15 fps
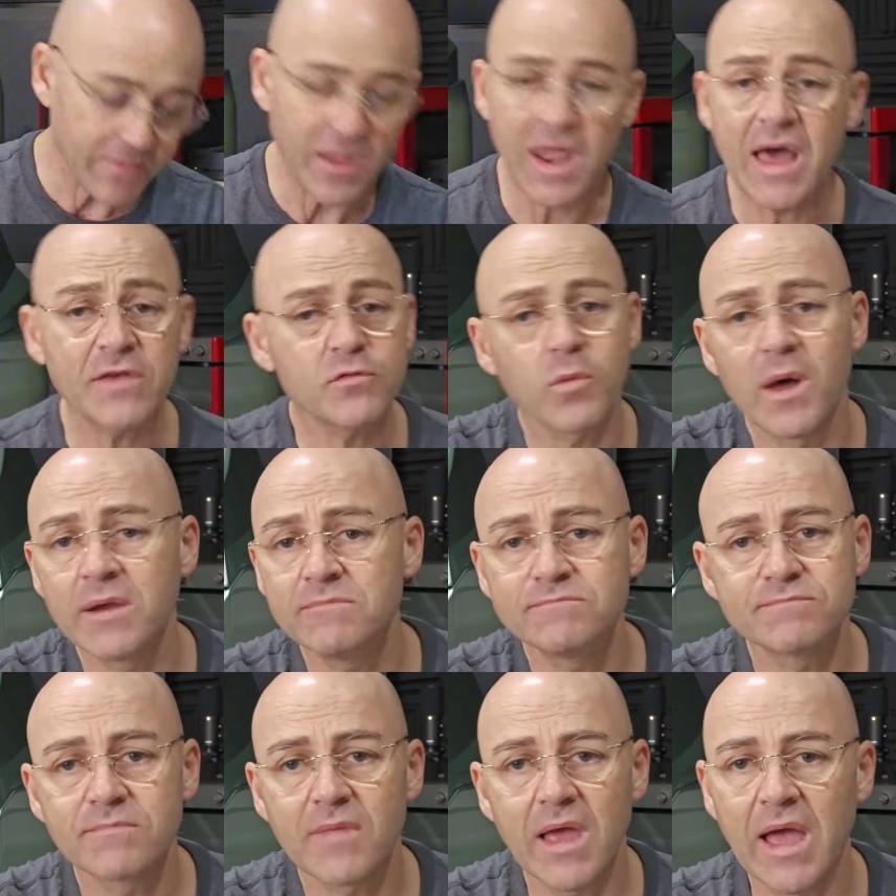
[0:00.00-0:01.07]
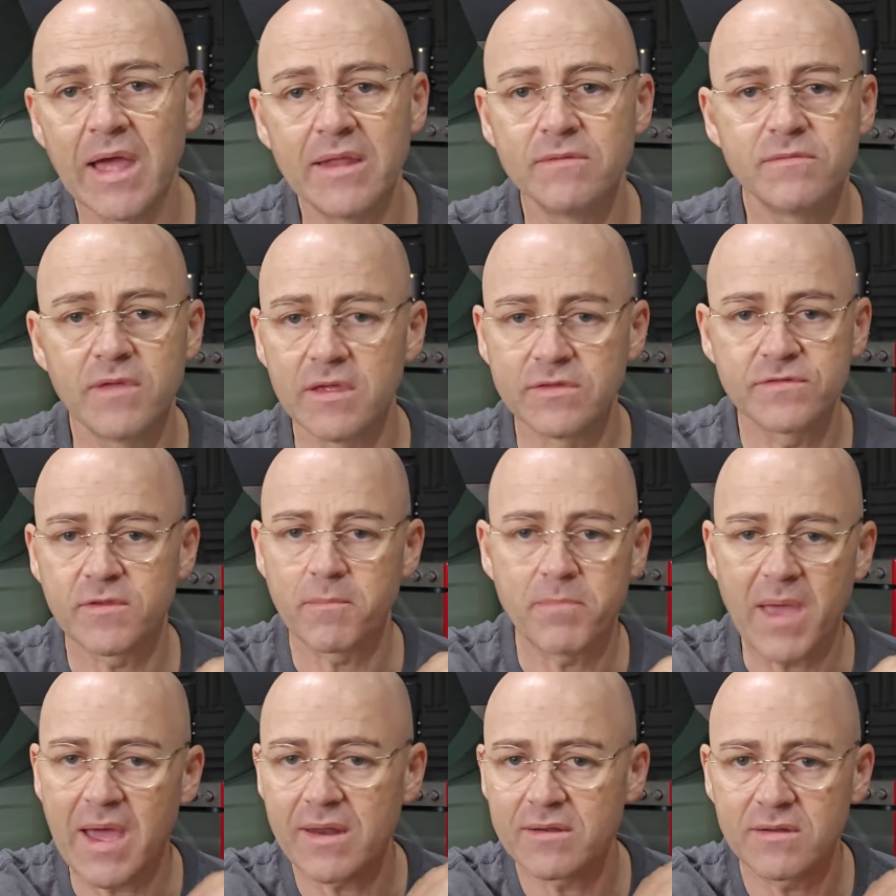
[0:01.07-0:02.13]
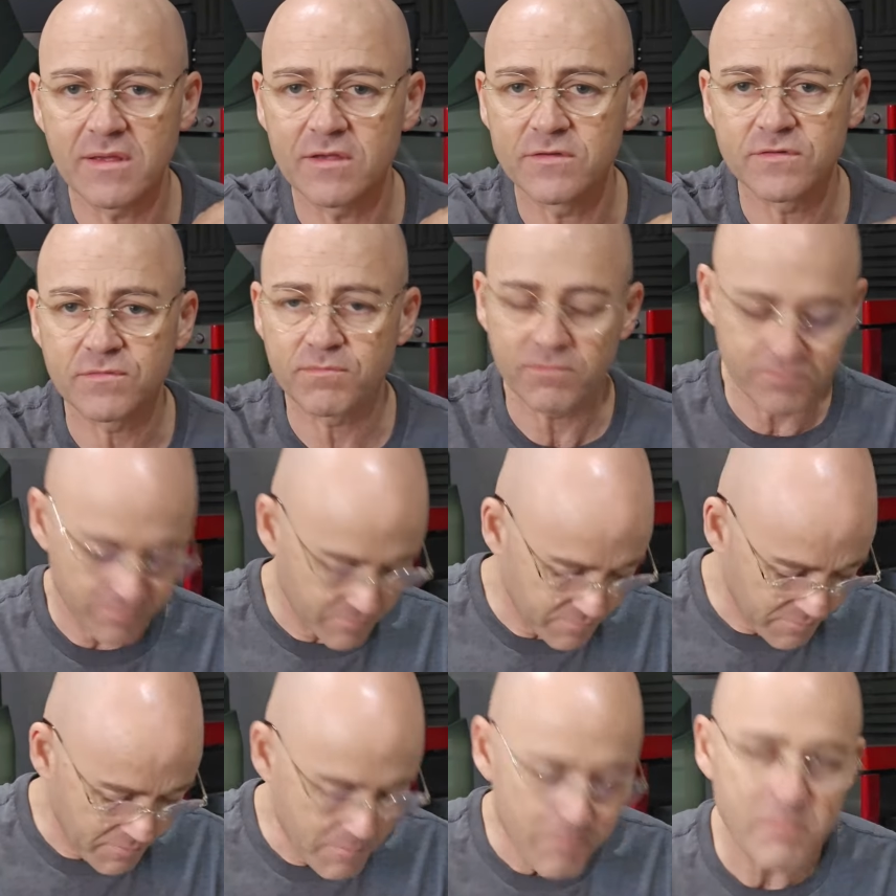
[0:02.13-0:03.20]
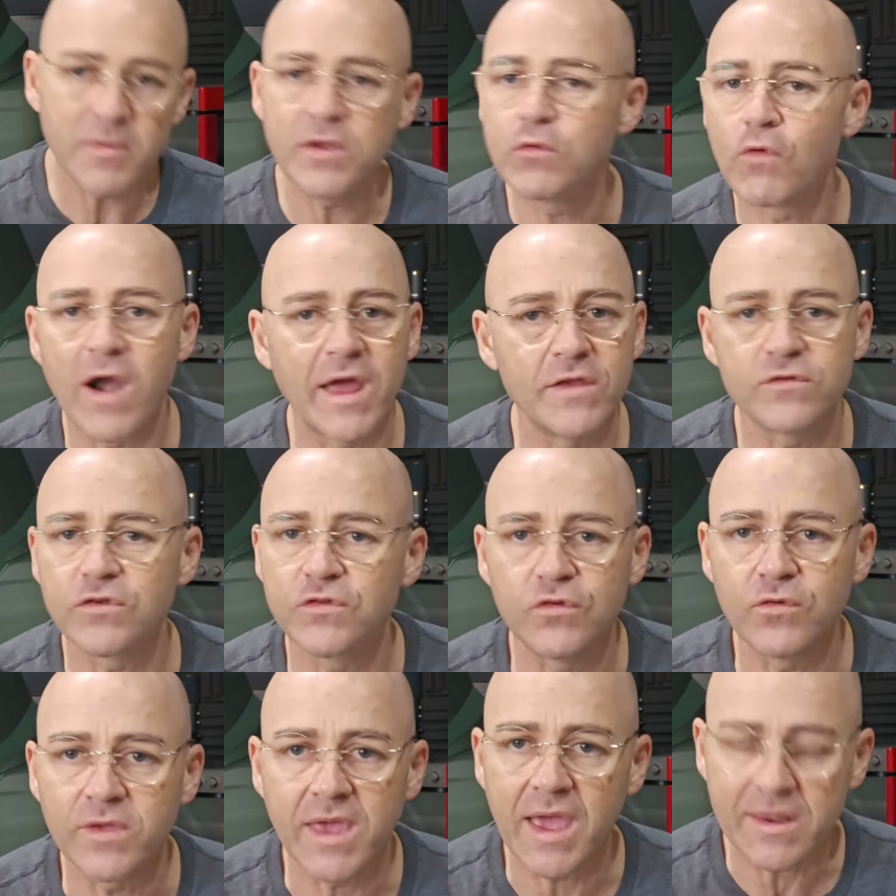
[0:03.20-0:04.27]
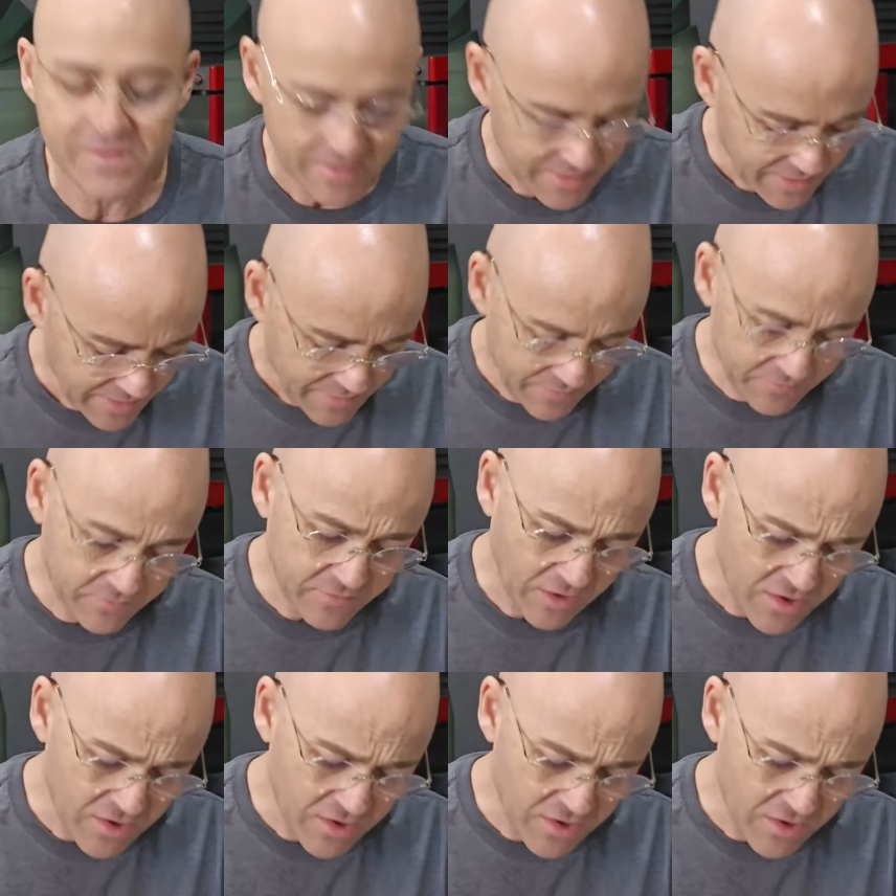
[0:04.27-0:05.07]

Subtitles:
the last one, and it's about as mid-range as you get. This is a